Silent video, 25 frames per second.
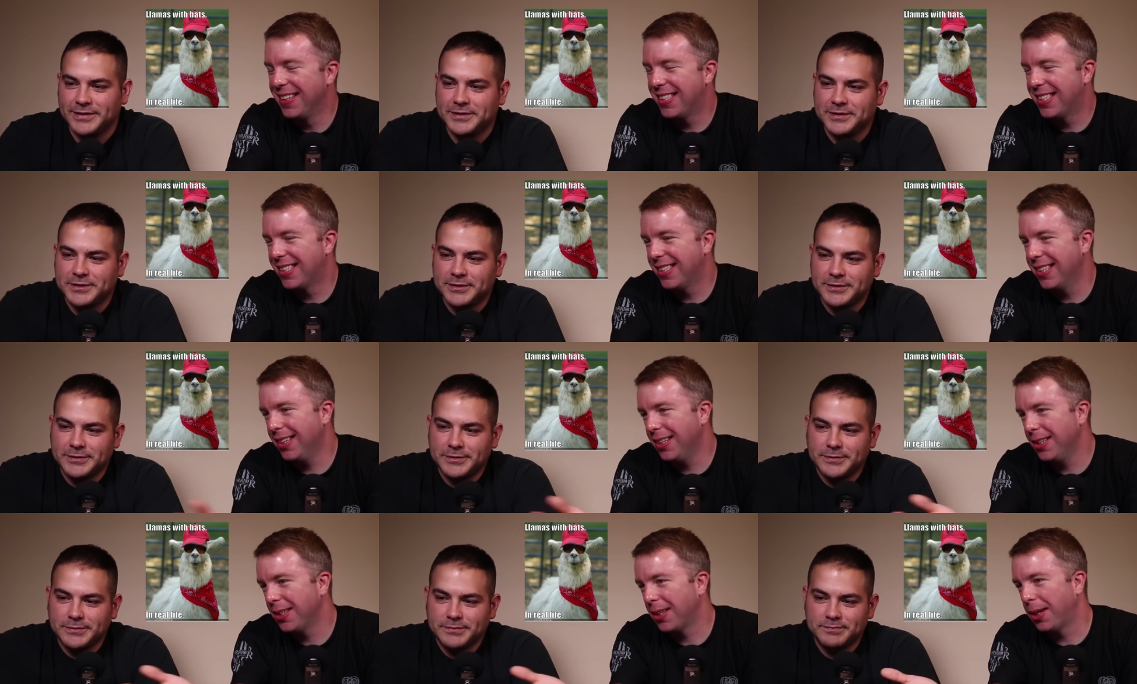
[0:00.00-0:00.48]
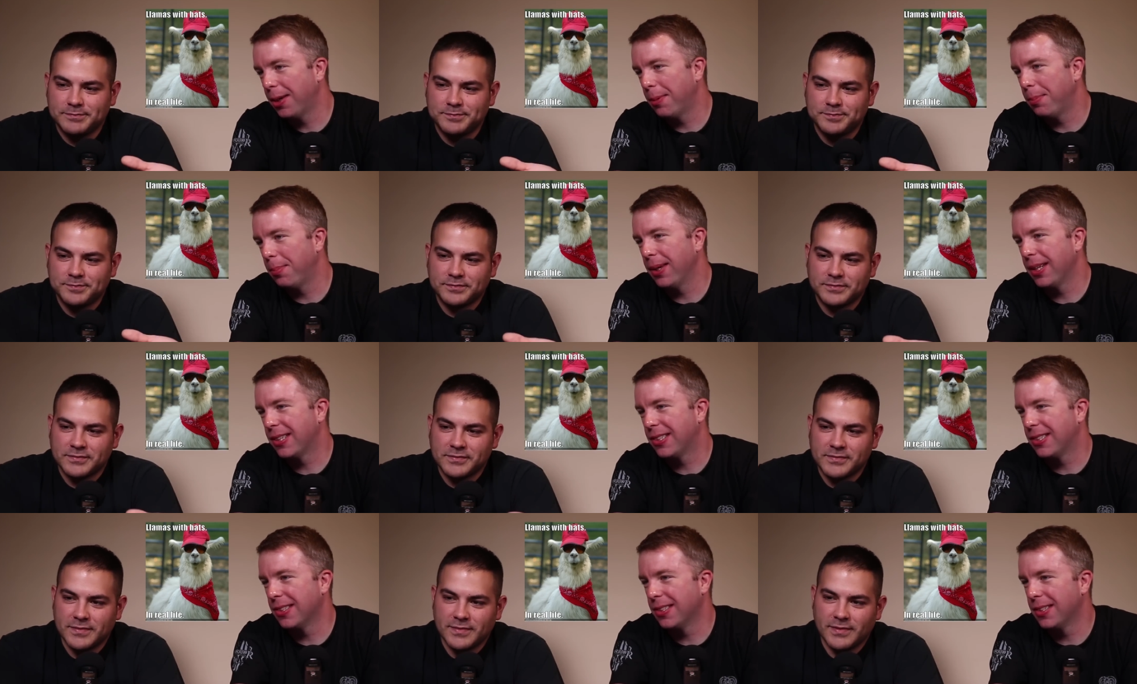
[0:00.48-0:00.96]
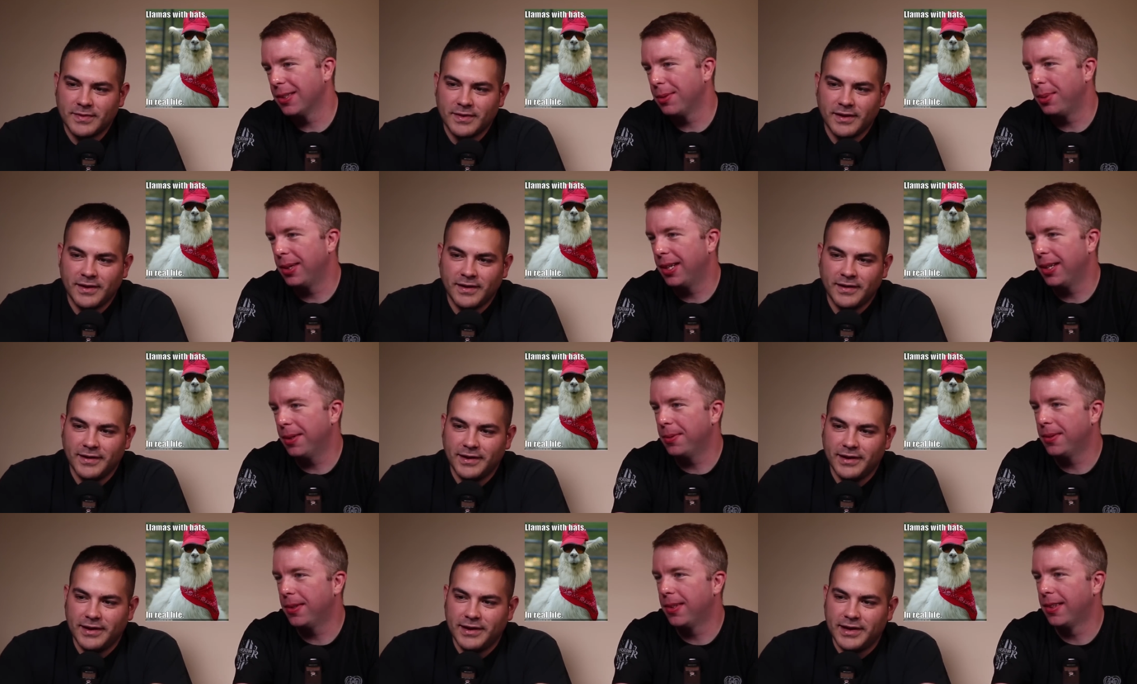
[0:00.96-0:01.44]
Speaker 1: That's
Speaker 2: still a good picture
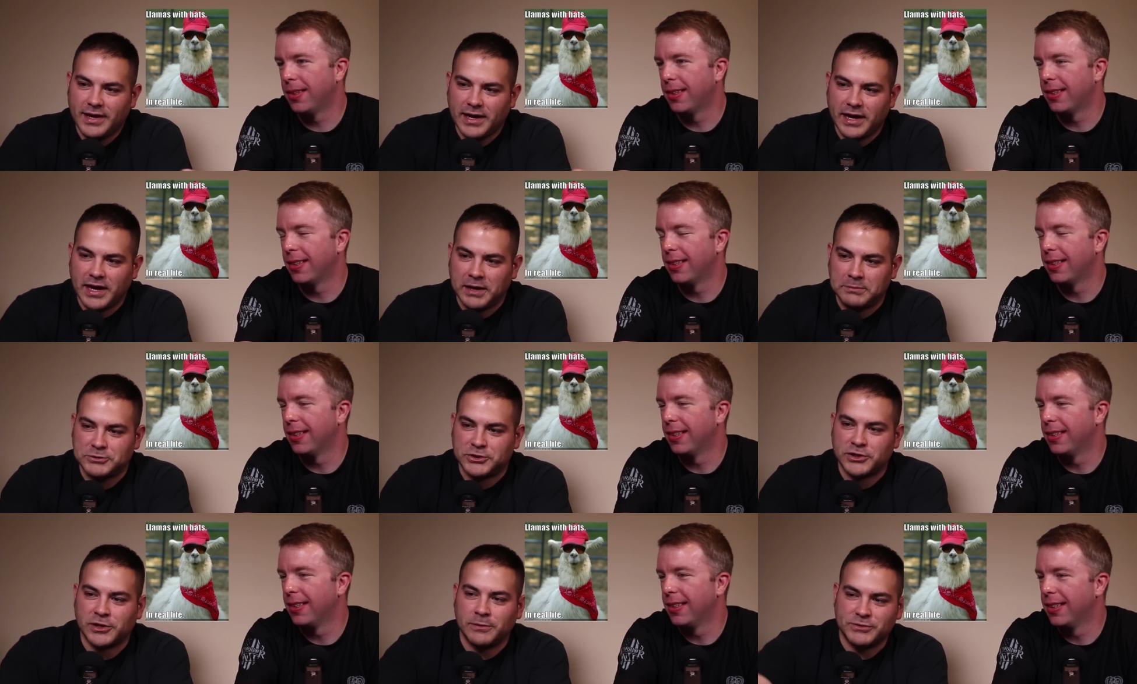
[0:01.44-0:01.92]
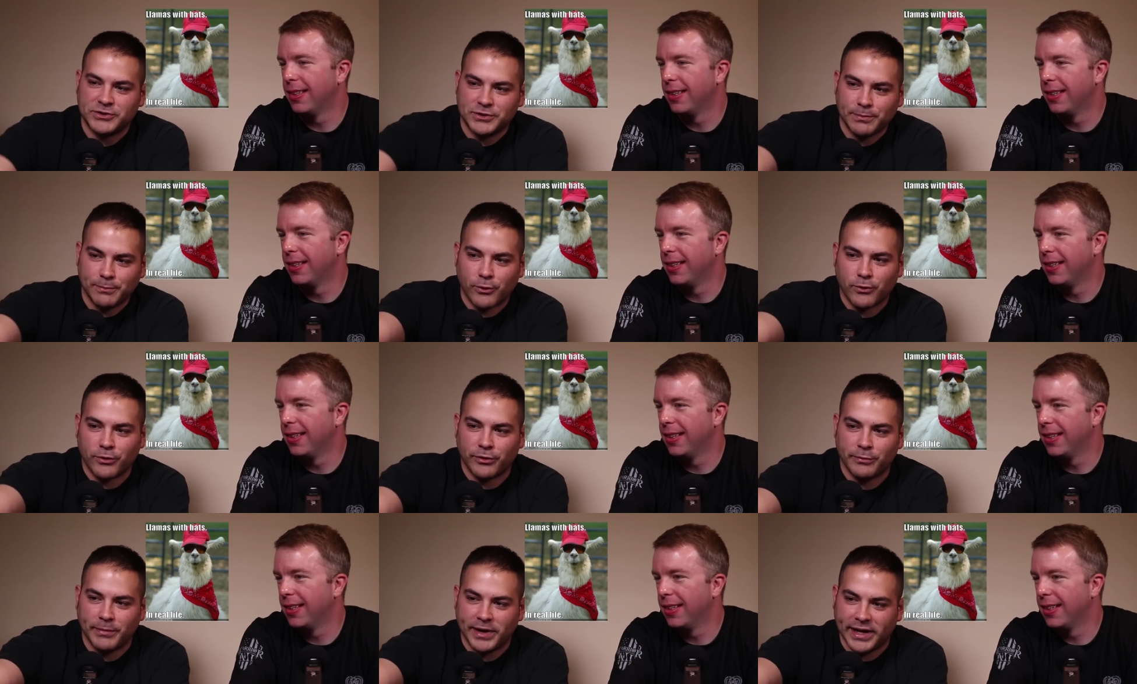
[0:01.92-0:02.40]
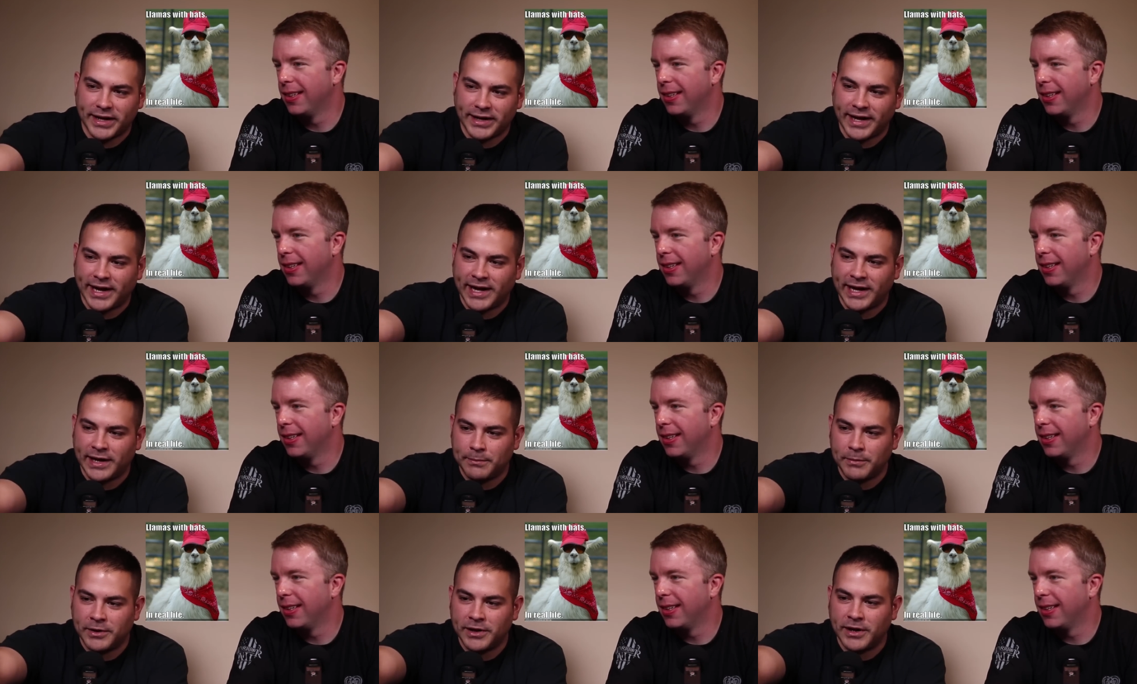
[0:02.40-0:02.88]
to begin with.
Speaker 1: I'm Trump supporter
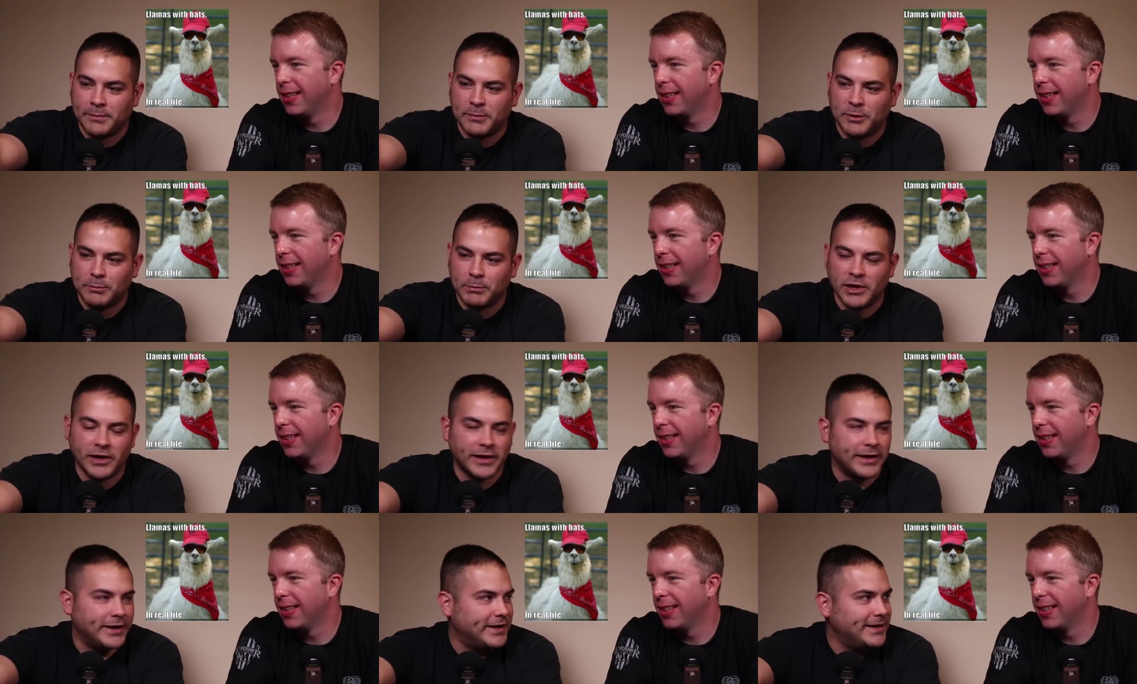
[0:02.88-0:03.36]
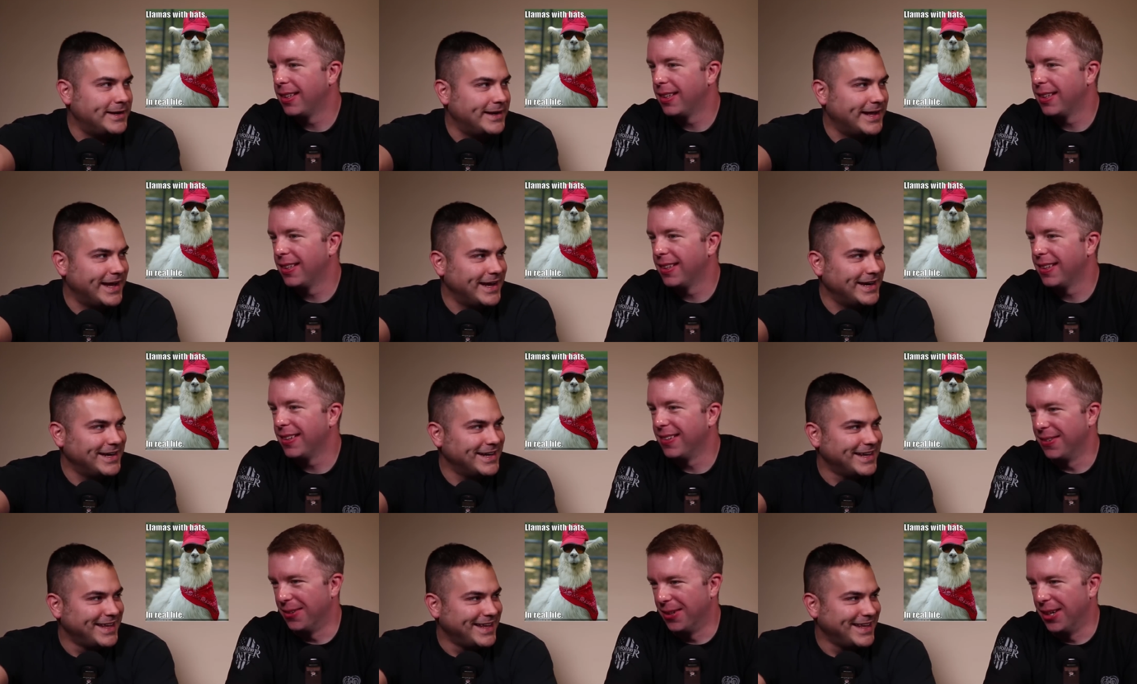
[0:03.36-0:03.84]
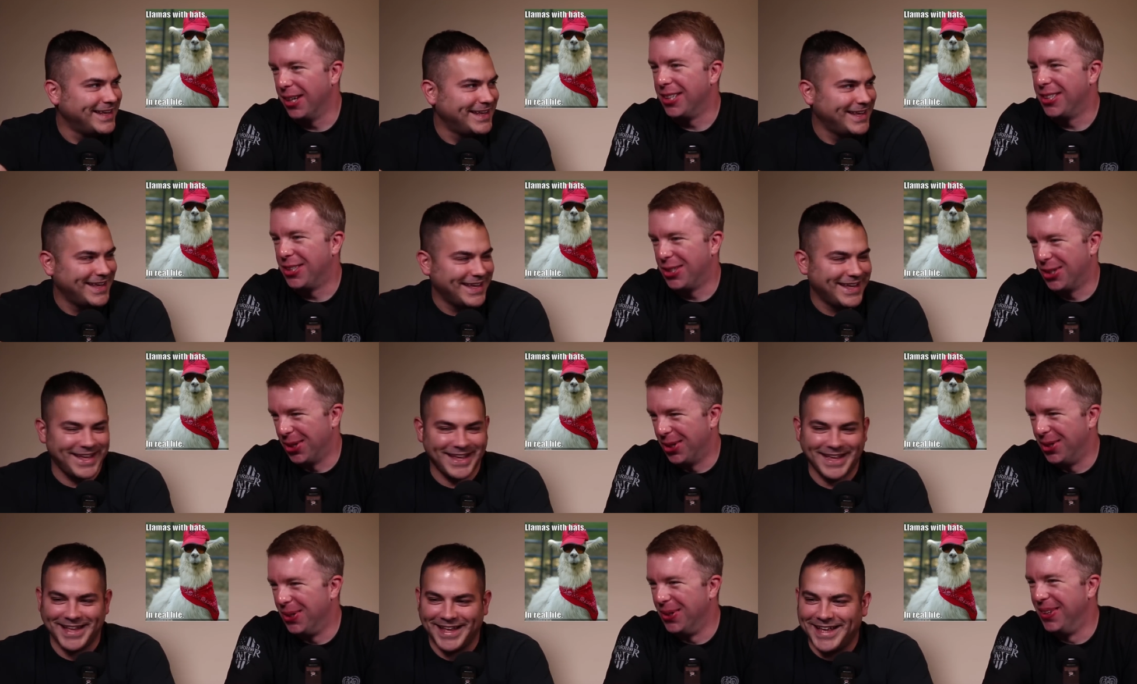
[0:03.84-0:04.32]
by day, but I'm a blood at night. You're
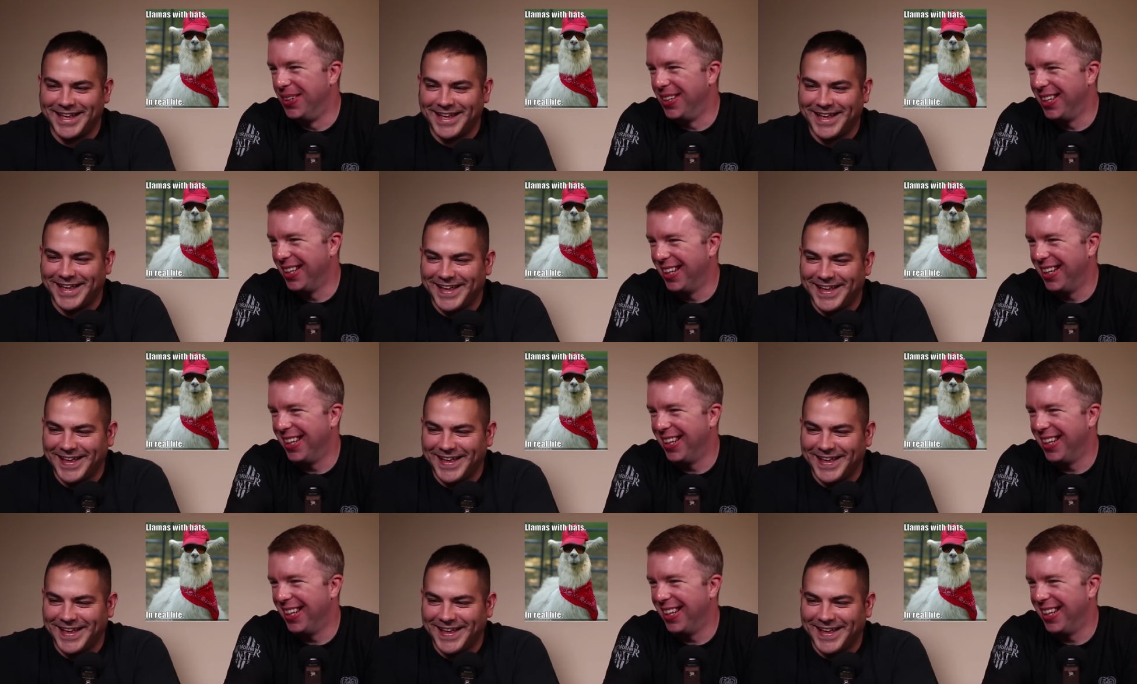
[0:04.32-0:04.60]
right, true.